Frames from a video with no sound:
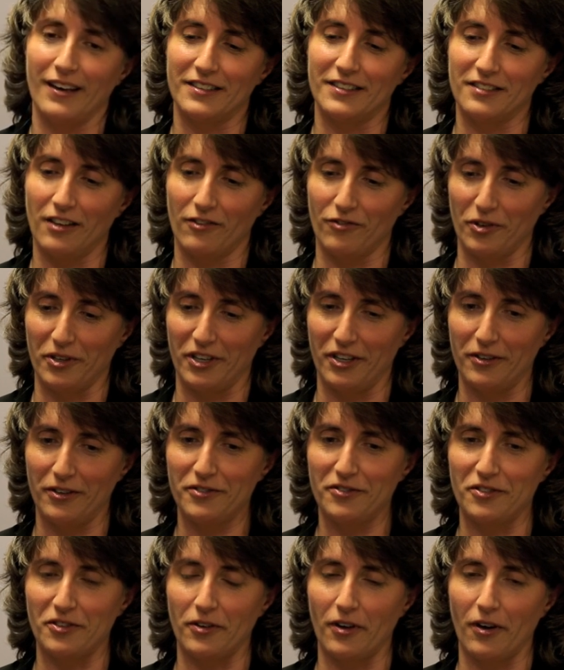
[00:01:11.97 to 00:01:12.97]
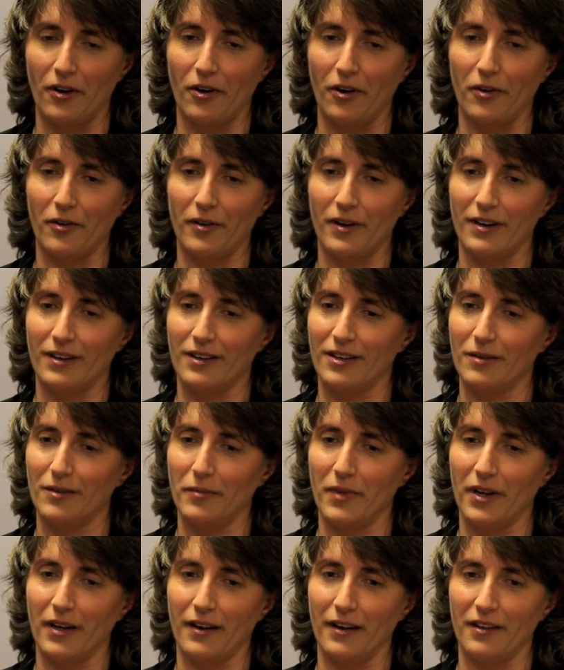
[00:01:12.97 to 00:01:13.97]
several years ago,
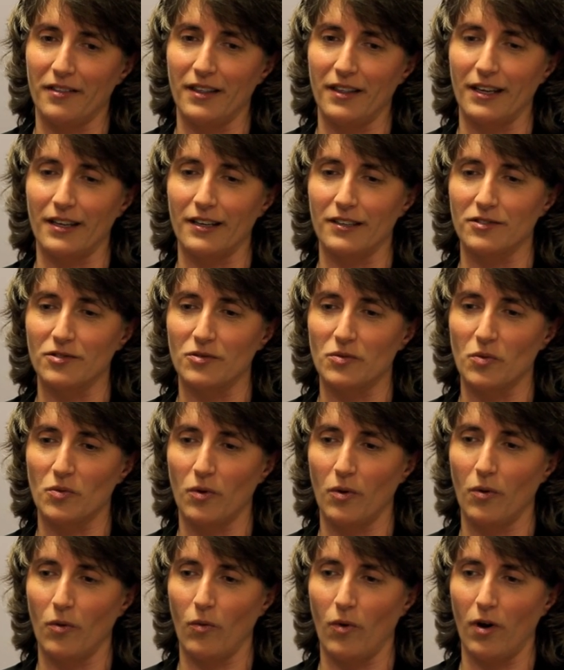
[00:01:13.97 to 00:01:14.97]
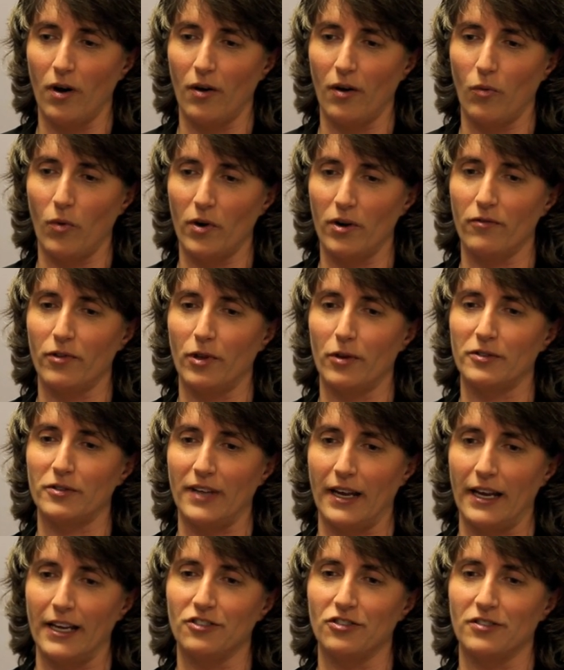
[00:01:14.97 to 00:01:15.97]
and I think it's one of
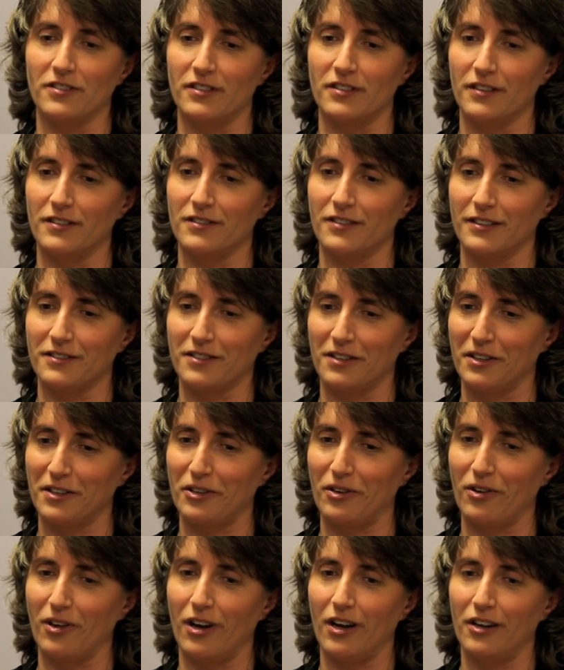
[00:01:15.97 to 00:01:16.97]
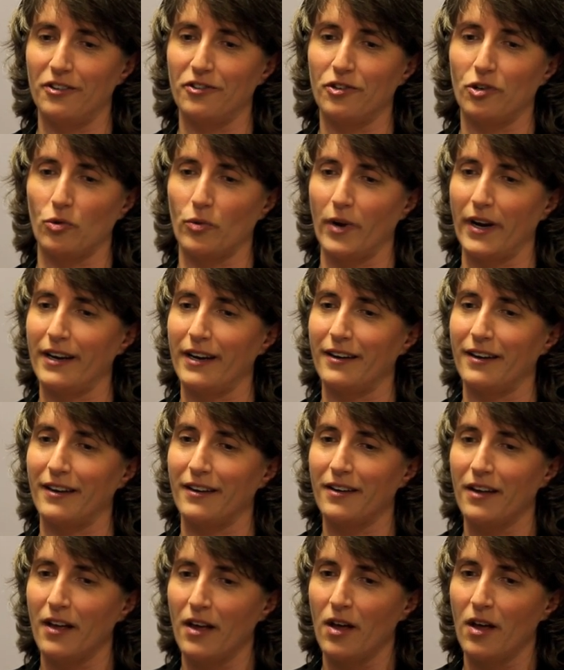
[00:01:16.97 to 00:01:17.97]
those agencies that's a little
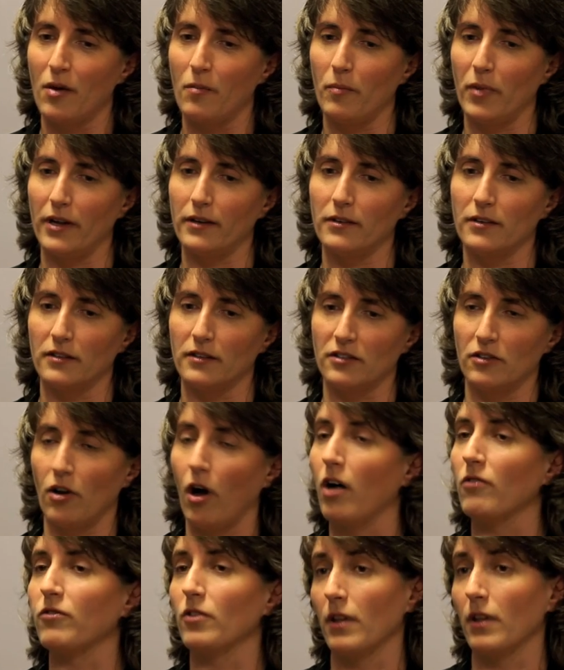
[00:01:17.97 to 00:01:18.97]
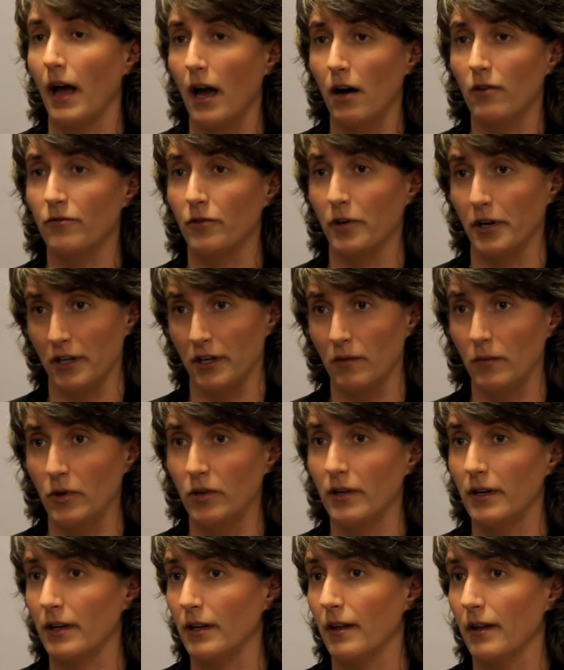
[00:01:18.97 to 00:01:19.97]
underrated but does an awful lot for a
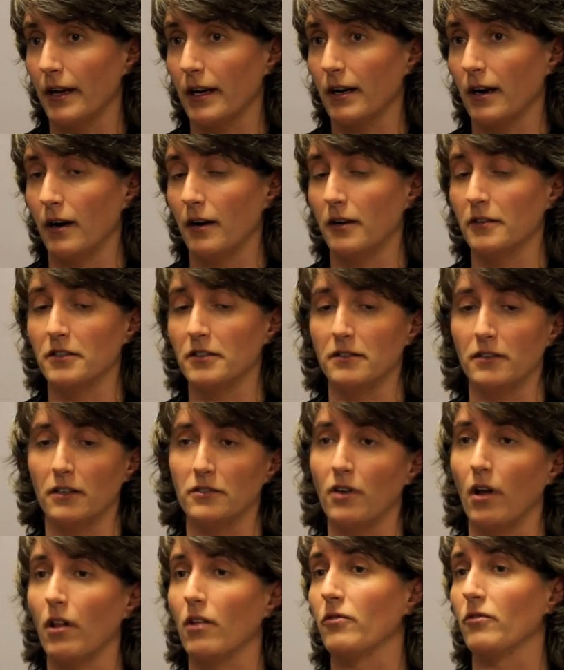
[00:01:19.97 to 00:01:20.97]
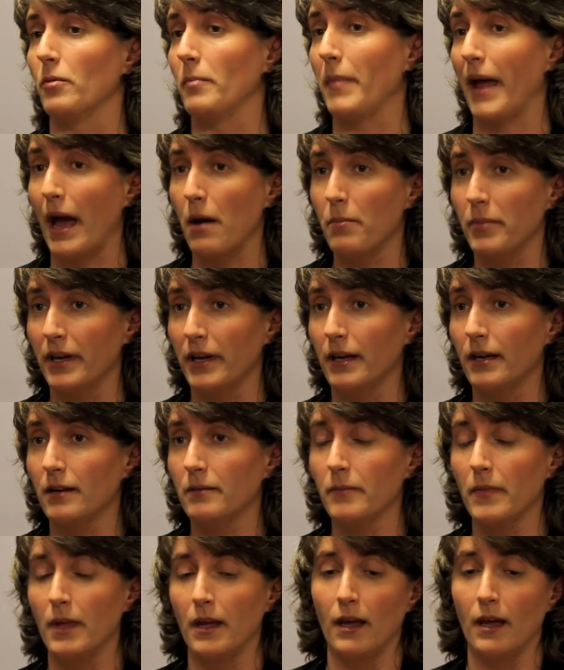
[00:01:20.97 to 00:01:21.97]
community like ours. It does all of the
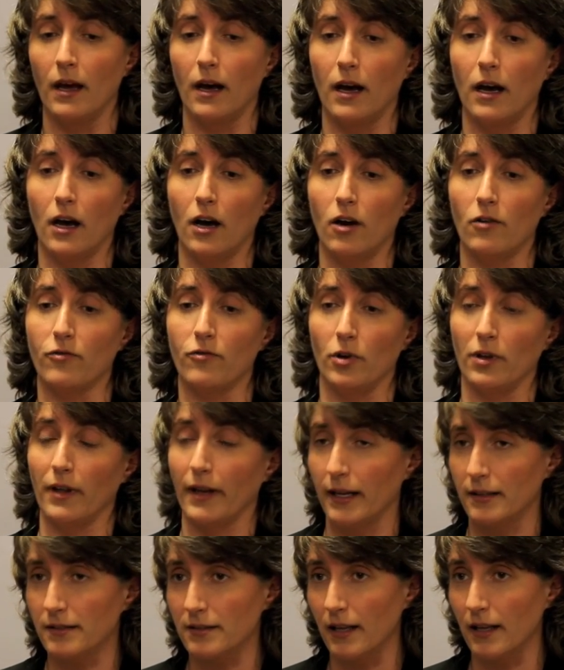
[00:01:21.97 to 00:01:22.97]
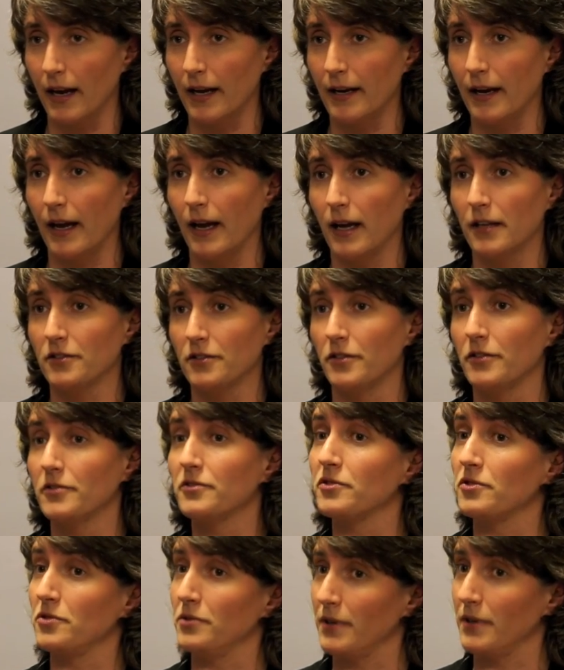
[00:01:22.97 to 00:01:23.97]
mapping for landslide
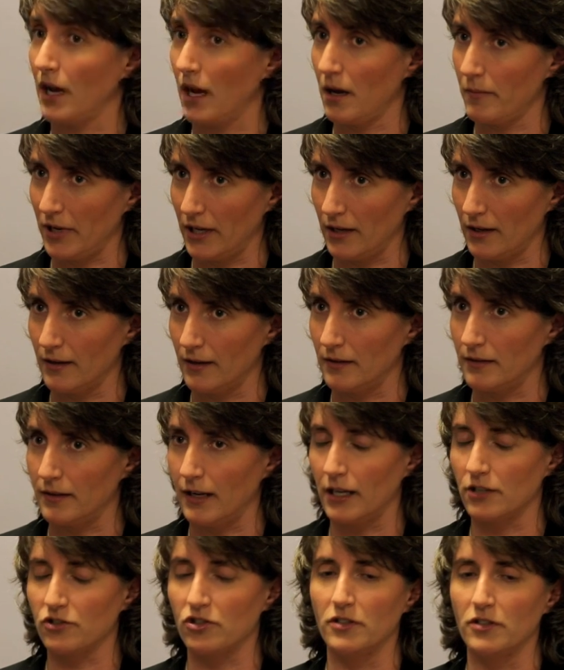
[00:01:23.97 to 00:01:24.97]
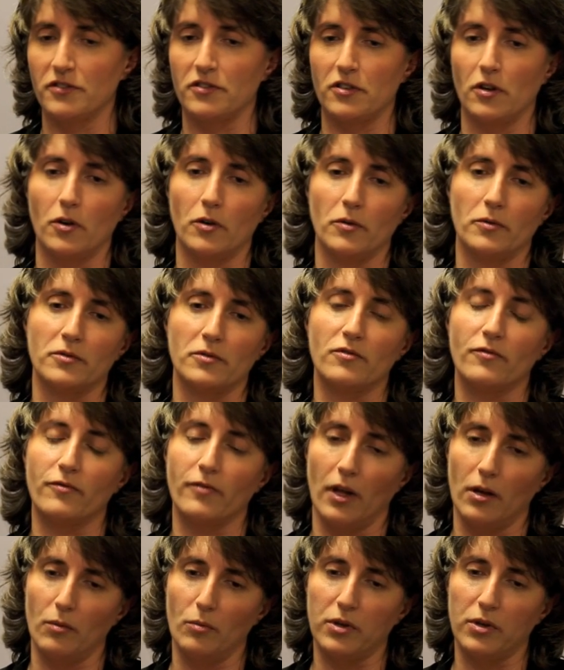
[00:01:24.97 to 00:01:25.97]
hazards, tsunami inundation zones,
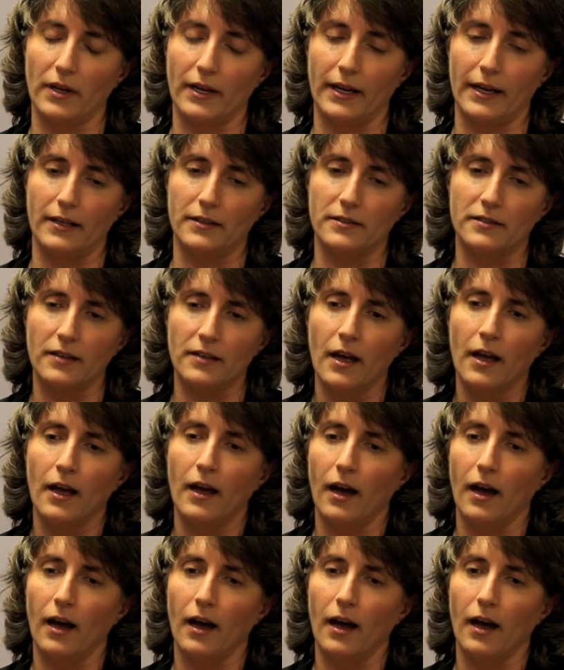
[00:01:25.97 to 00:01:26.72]
floodplains,